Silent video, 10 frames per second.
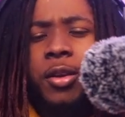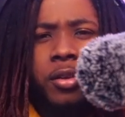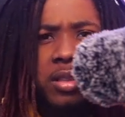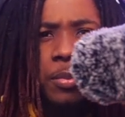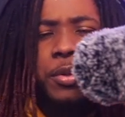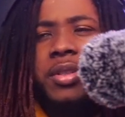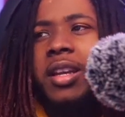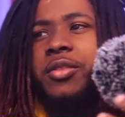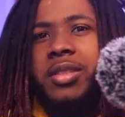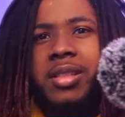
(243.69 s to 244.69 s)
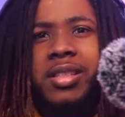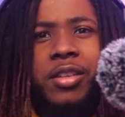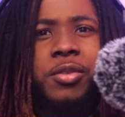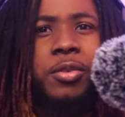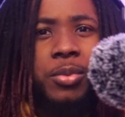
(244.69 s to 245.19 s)
who's the most dangerous,
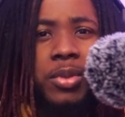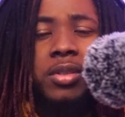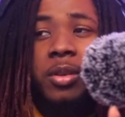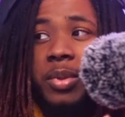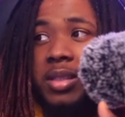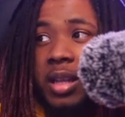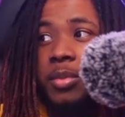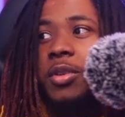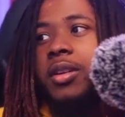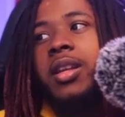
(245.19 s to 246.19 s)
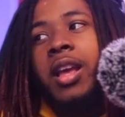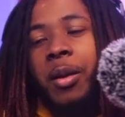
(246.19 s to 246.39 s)
etc., who's wants to not be slept on.